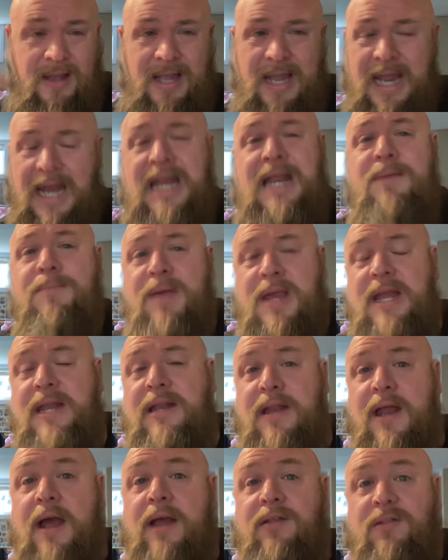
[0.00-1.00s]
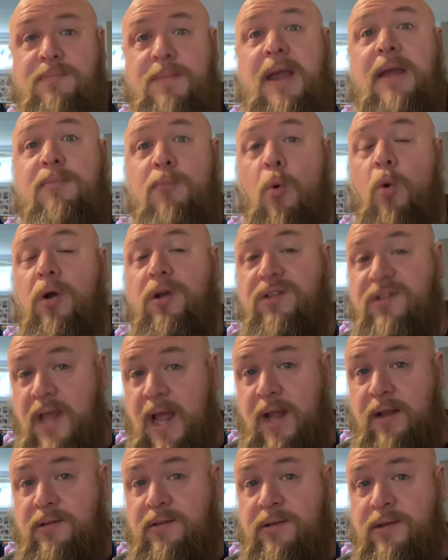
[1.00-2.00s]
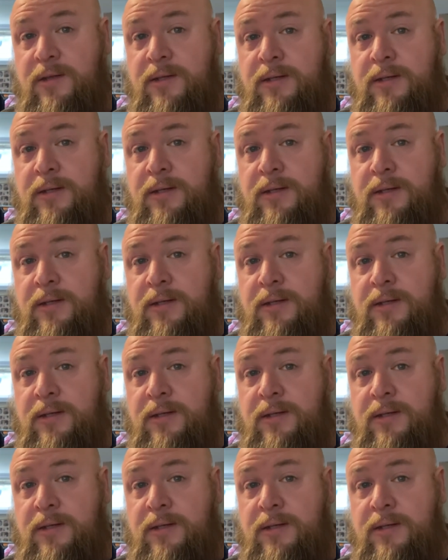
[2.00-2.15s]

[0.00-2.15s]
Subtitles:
an EP does make more sense.